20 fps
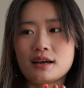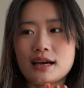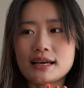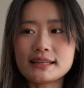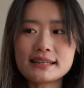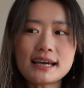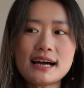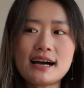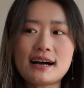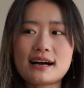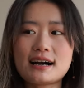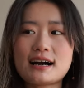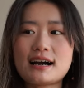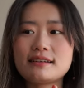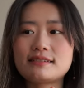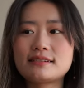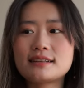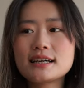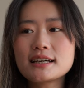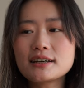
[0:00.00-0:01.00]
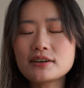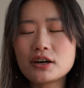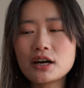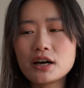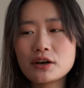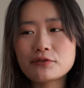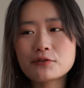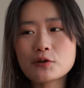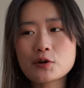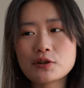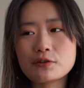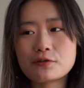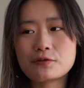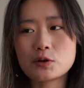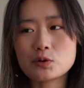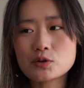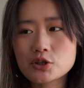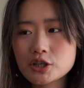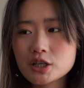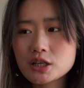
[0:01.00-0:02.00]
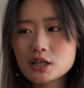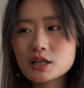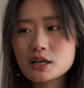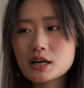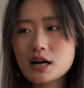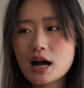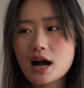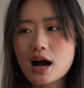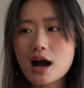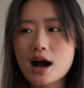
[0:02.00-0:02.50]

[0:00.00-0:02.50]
And yeah, I think for the future,